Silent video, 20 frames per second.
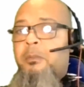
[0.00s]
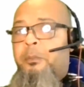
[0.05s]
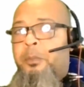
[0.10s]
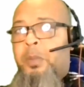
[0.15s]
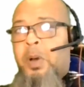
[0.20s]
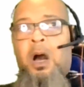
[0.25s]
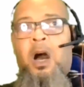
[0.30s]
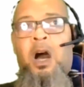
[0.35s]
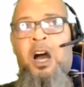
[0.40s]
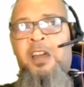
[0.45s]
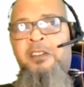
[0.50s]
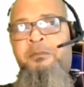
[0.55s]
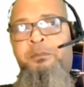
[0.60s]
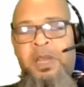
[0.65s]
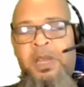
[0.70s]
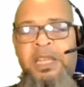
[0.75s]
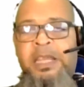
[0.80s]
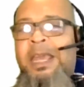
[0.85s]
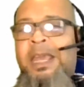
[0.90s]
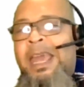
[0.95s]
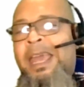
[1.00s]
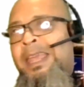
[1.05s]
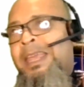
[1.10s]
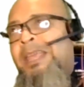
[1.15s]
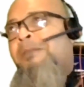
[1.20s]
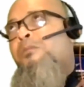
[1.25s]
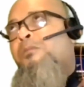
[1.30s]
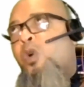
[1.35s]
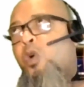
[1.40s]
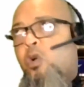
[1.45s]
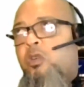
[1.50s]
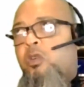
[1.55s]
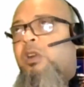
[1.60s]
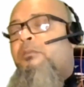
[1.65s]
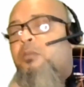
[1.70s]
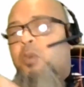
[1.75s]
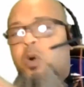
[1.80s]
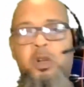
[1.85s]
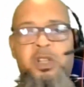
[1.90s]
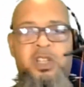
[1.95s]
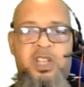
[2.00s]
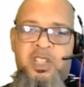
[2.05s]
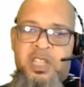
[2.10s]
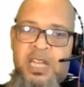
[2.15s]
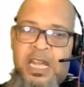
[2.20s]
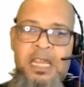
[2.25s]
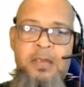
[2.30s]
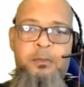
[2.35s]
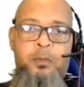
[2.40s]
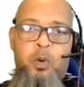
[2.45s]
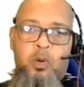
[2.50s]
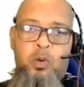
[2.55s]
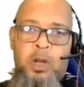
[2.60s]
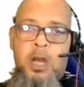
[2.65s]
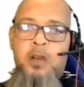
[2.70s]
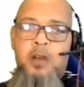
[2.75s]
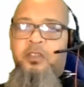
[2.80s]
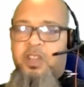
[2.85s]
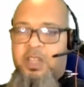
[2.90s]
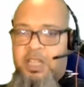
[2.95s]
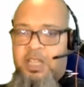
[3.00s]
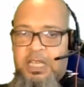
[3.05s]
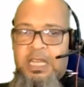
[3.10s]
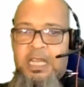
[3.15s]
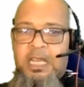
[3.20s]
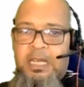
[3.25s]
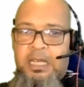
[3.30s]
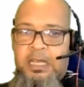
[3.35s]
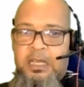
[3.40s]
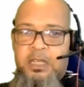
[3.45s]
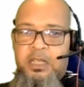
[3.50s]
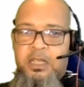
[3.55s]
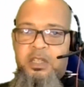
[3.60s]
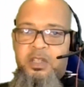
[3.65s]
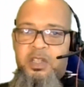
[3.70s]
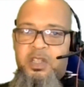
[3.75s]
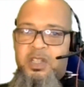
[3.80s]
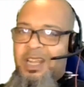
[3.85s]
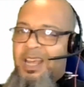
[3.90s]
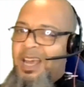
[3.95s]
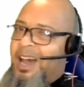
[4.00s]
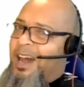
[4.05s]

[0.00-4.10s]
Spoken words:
But I've been getting more and more disabled over the years,